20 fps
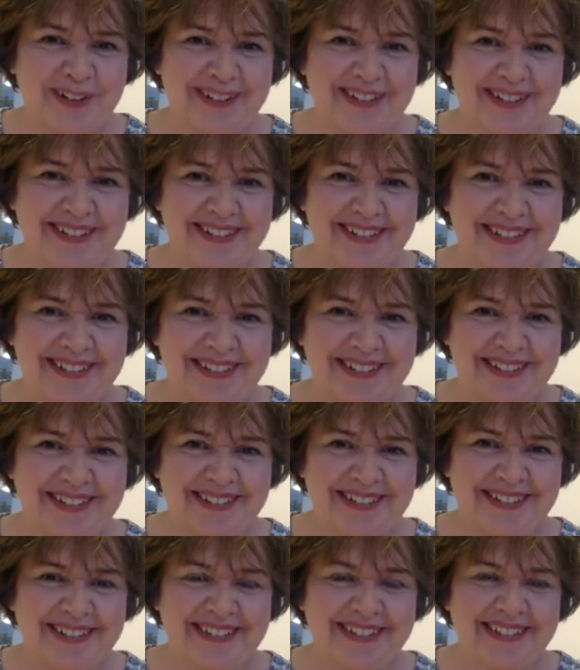
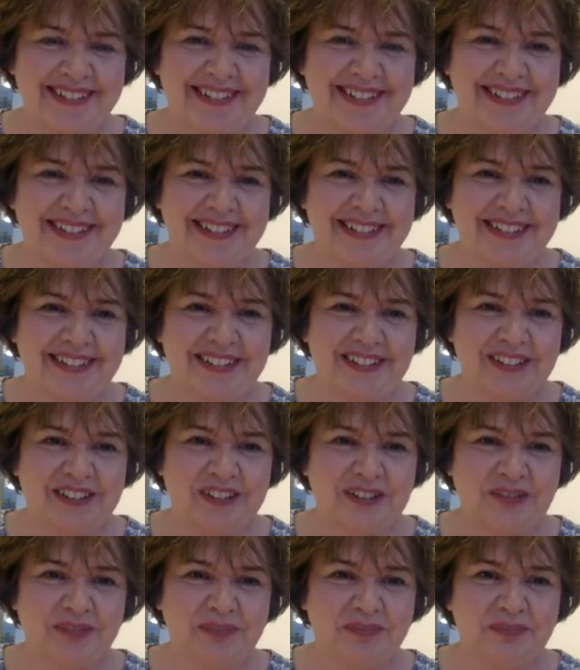
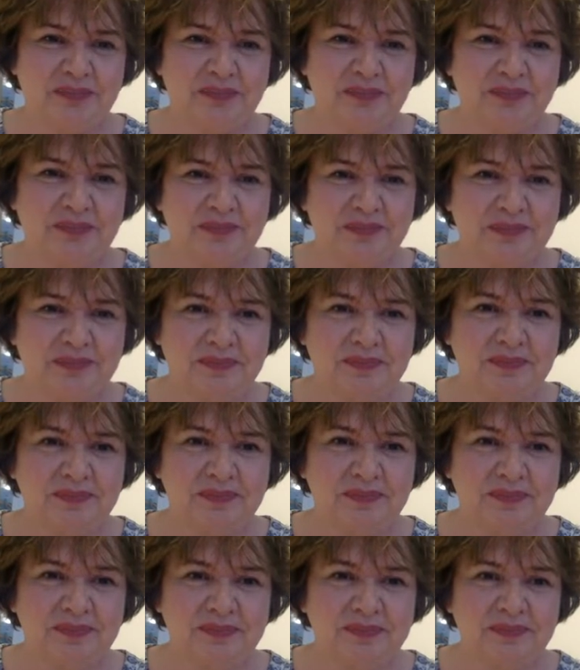
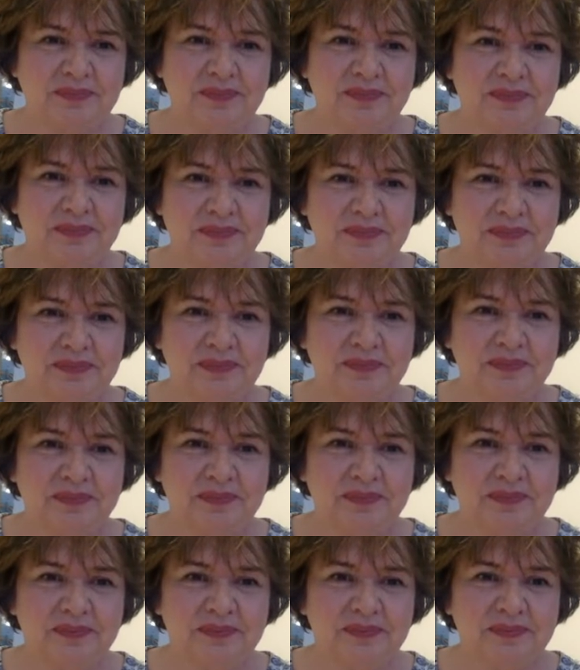
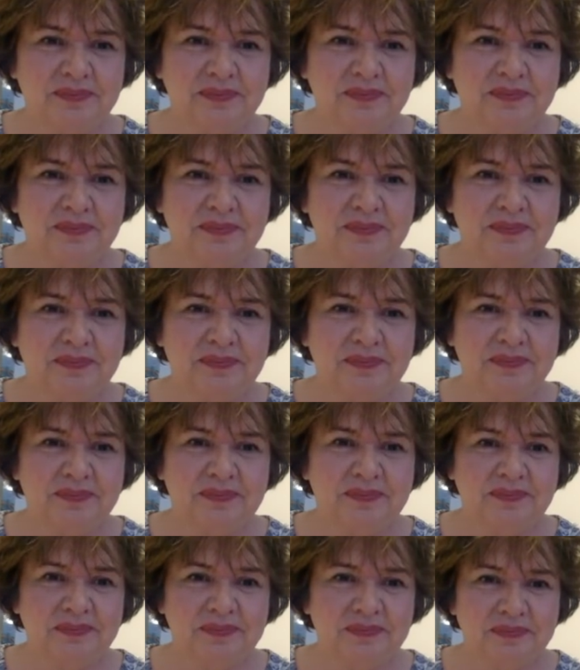
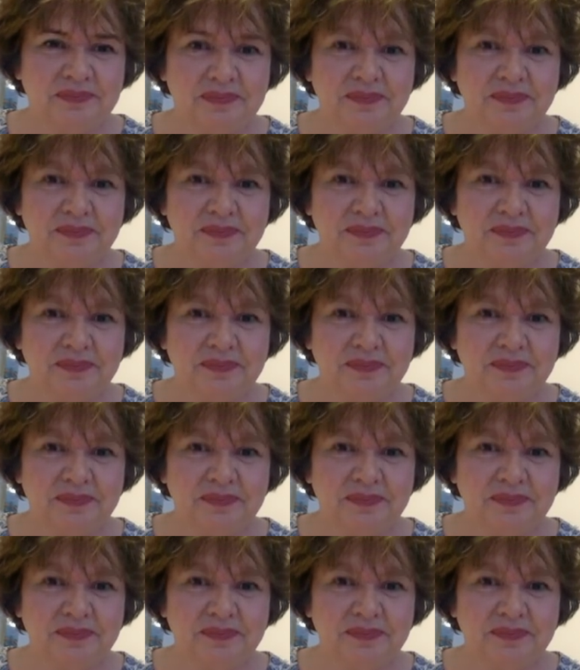[no speech]